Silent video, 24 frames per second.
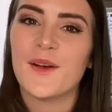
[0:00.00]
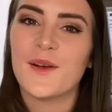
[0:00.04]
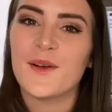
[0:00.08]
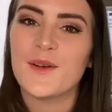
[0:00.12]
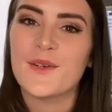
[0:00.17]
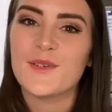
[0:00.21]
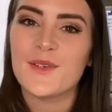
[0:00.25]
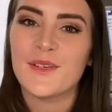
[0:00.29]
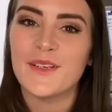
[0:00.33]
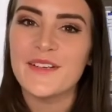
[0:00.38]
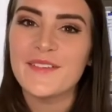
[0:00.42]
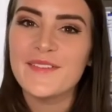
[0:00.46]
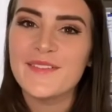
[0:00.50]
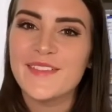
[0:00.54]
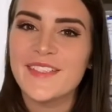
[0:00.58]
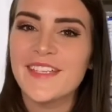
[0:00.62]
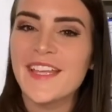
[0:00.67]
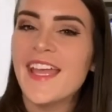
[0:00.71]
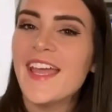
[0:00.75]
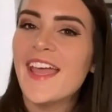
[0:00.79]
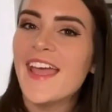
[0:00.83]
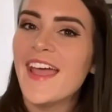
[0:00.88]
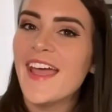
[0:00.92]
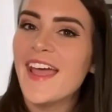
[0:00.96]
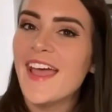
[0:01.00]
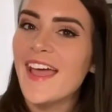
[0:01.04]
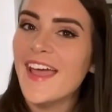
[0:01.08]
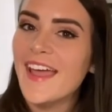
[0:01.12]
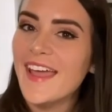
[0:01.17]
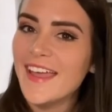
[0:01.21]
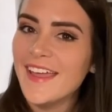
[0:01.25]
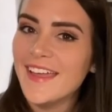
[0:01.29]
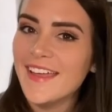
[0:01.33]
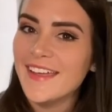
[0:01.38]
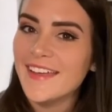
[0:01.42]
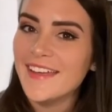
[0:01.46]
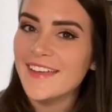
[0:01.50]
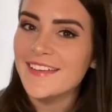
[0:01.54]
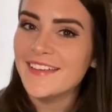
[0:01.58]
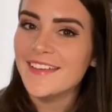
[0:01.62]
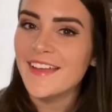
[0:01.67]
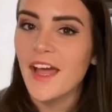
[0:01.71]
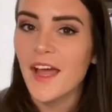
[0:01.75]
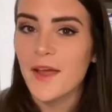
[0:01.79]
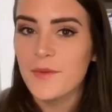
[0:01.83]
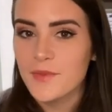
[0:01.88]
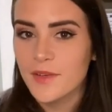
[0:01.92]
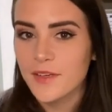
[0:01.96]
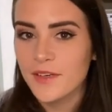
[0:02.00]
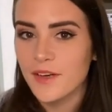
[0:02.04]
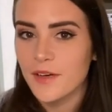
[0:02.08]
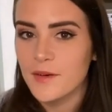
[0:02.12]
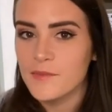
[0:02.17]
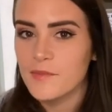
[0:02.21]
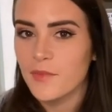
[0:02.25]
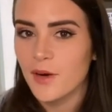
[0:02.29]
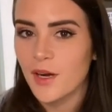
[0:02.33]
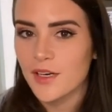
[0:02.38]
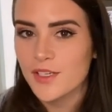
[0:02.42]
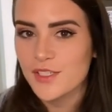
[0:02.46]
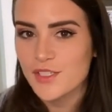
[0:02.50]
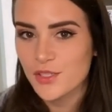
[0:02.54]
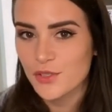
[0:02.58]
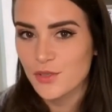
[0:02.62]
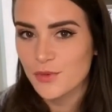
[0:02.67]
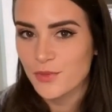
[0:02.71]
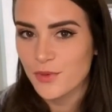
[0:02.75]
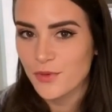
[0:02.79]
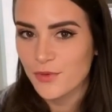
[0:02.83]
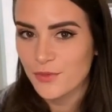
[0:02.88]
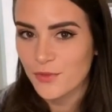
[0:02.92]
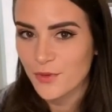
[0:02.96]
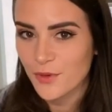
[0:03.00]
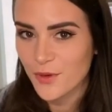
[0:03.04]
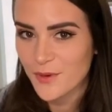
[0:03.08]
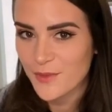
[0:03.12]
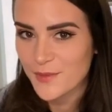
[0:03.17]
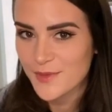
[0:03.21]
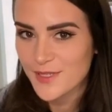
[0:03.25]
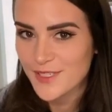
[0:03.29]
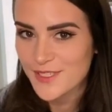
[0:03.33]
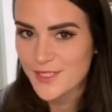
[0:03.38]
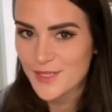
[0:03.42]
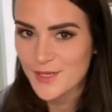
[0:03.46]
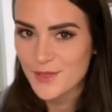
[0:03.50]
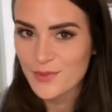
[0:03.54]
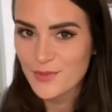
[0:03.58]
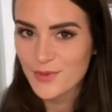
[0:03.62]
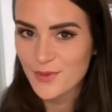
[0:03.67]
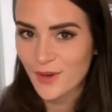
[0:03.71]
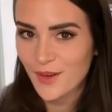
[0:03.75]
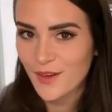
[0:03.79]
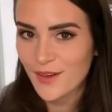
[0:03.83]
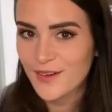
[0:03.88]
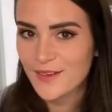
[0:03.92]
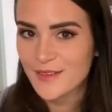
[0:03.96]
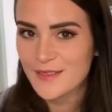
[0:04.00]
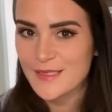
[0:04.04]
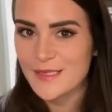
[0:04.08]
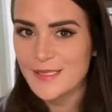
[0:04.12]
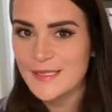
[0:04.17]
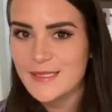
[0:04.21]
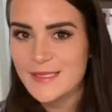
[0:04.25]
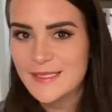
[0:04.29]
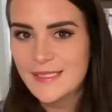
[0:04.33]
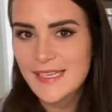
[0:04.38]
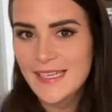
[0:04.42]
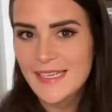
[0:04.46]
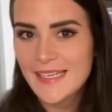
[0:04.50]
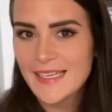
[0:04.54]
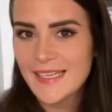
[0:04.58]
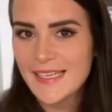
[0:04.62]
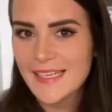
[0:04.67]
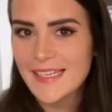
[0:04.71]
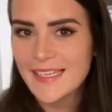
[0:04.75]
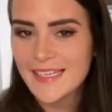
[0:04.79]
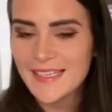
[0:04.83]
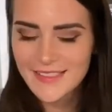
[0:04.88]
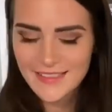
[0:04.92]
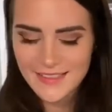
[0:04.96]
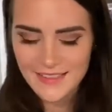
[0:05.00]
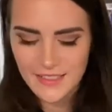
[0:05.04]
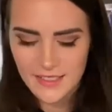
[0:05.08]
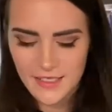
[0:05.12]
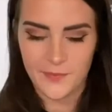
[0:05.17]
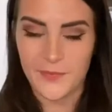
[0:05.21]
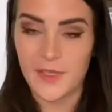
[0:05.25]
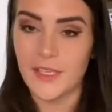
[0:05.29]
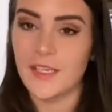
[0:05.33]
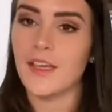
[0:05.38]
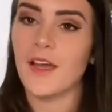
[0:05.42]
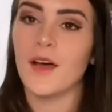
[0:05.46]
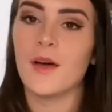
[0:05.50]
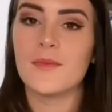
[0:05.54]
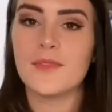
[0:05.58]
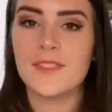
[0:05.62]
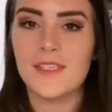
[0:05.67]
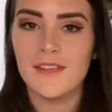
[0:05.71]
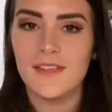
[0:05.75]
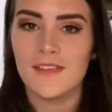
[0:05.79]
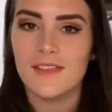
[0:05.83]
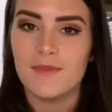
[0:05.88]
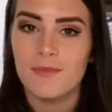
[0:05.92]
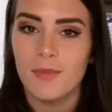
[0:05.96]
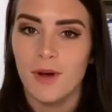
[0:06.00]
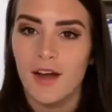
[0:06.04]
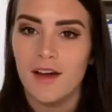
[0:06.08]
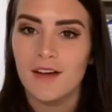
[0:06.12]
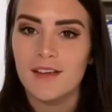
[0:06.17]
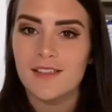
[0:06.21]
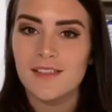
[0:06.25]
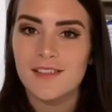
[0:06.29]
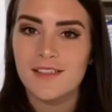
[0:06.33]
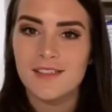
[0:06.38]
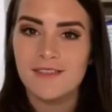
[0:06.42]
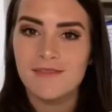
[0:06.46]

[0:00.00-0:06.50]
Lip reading: Drift, and I'm gonna unbox Nuke Performance new product today. It comes in this box,